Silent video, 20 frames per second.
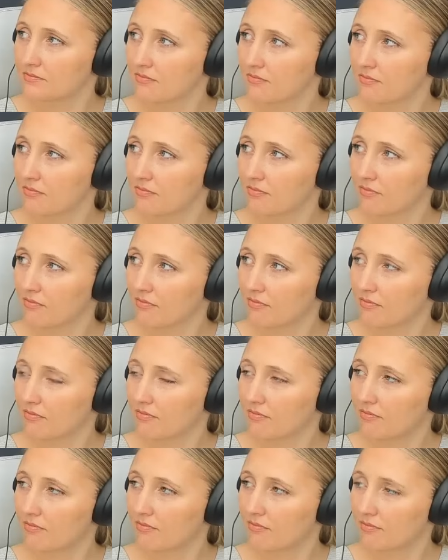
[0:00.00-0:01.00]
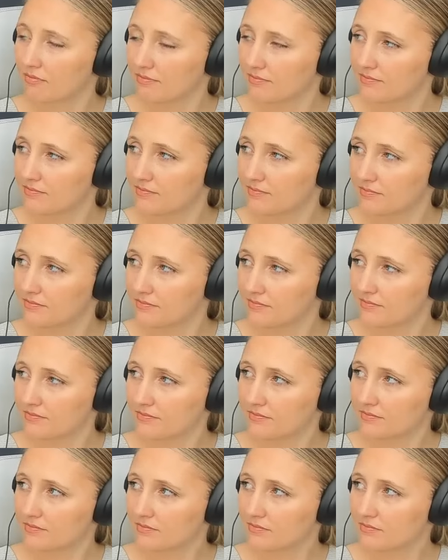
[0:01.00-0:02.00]

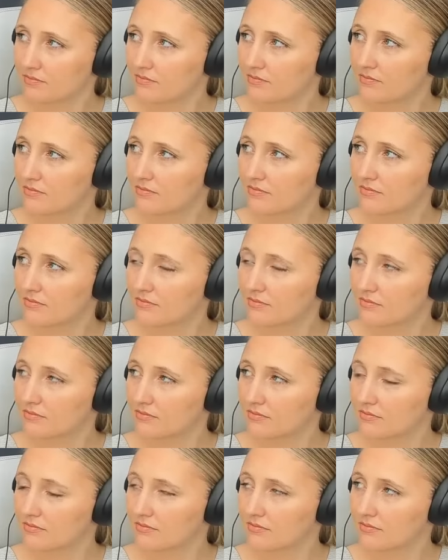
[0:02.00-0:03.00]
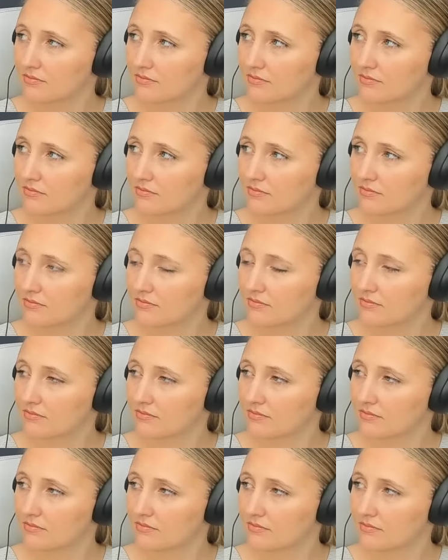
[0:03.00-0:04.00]

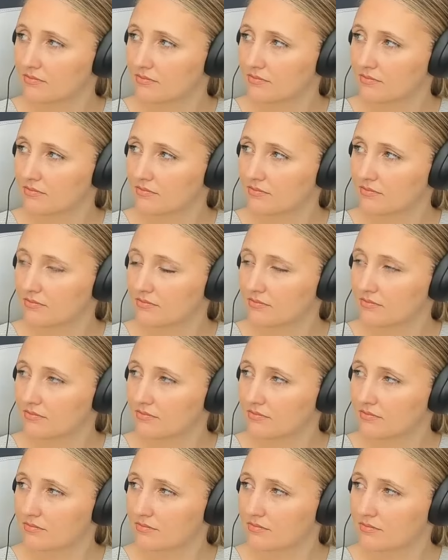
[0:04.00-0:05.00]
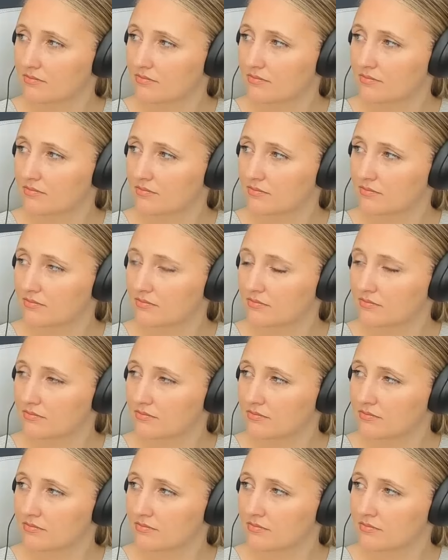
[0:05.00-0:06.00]

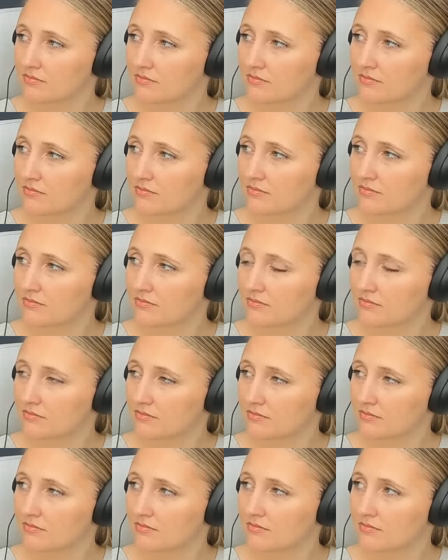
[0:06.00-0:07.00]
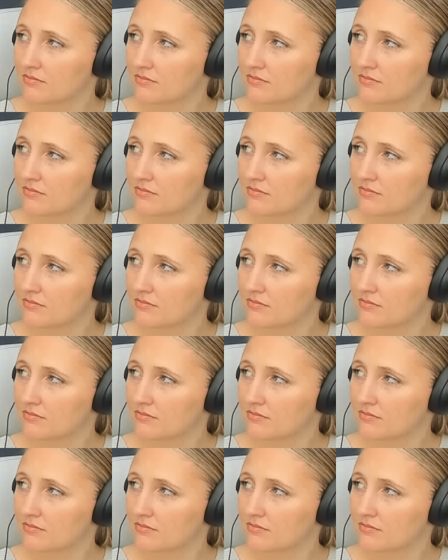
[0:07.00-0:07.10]
The person shown says nothing.